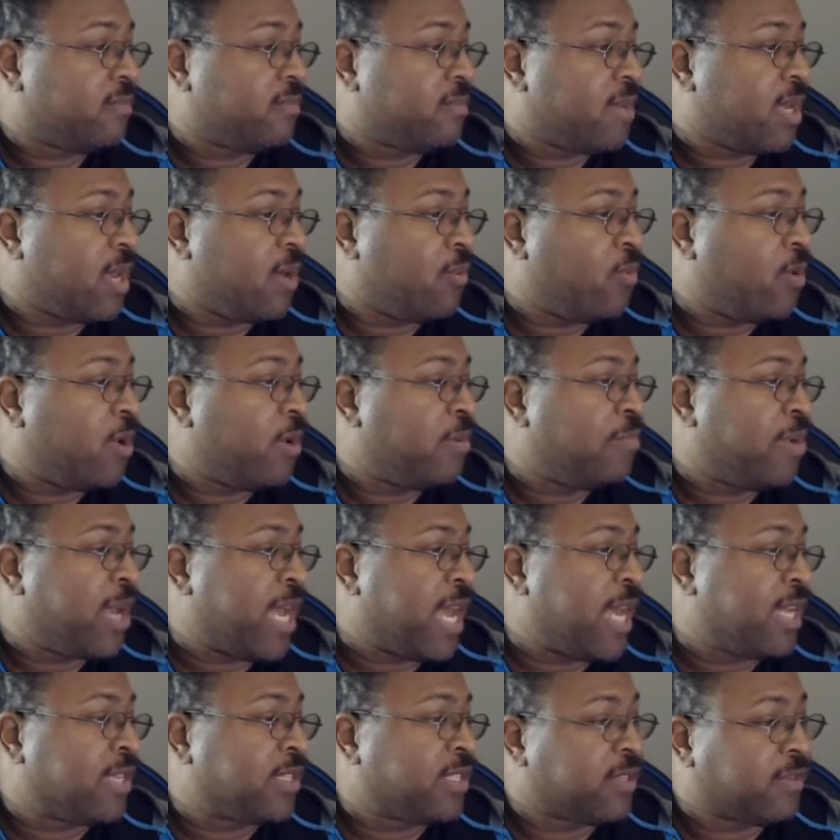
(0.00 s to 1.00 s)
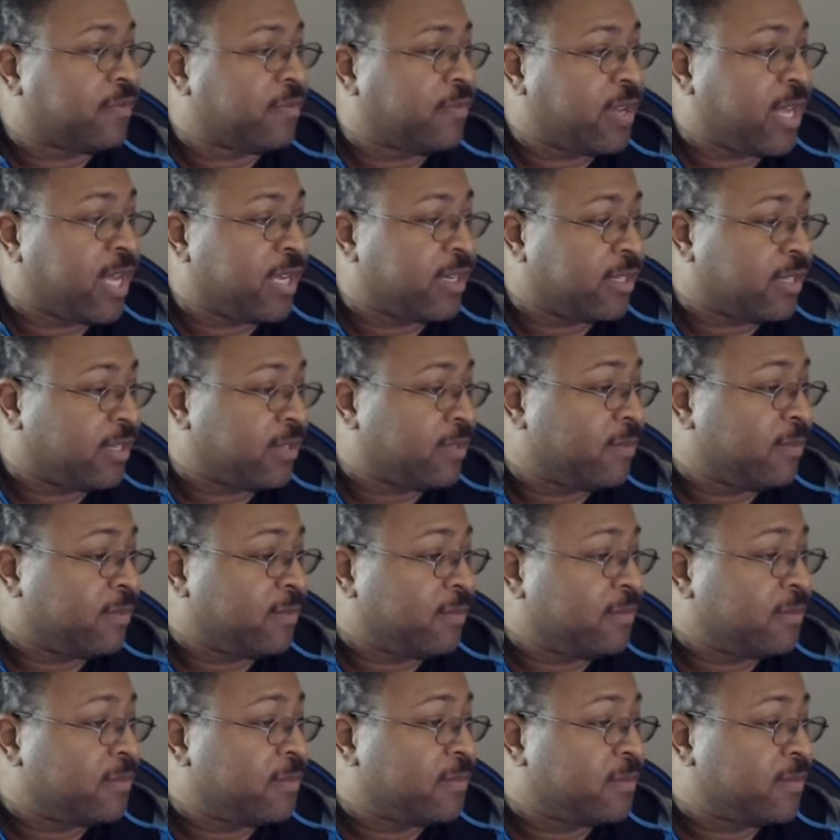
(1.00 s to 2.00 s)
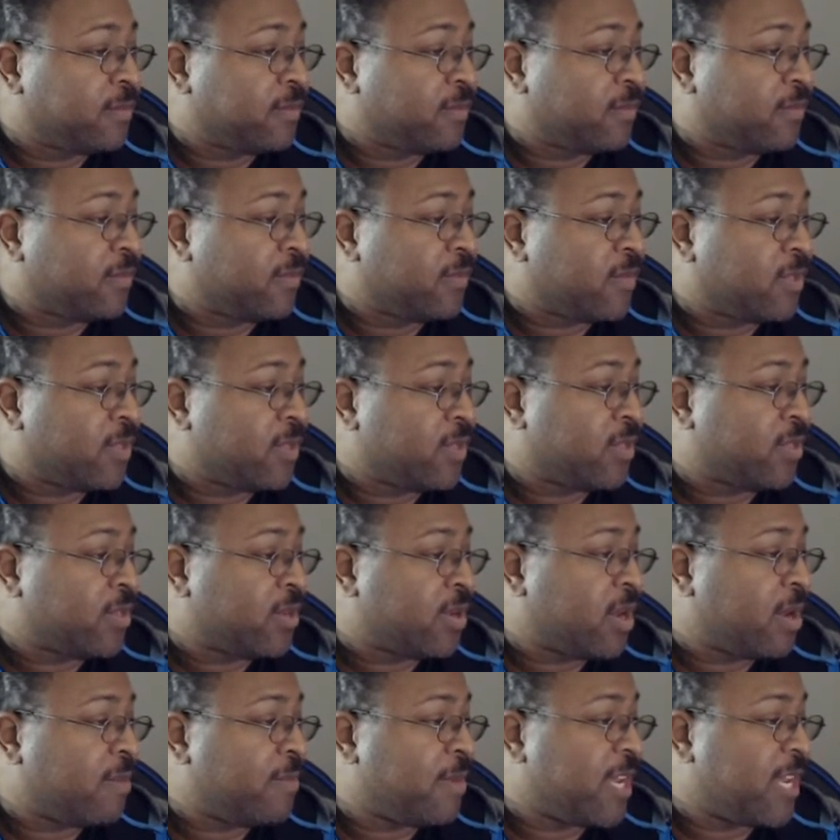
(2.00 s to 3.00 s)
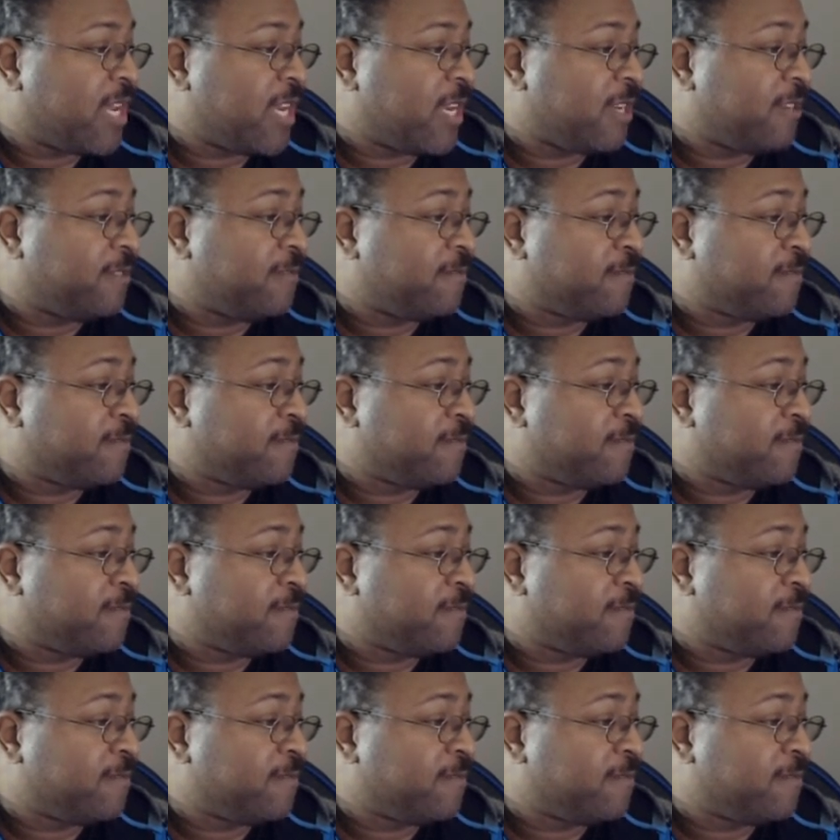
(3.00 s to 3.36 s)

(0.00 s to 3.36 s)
and one pass deflected. So, I mean,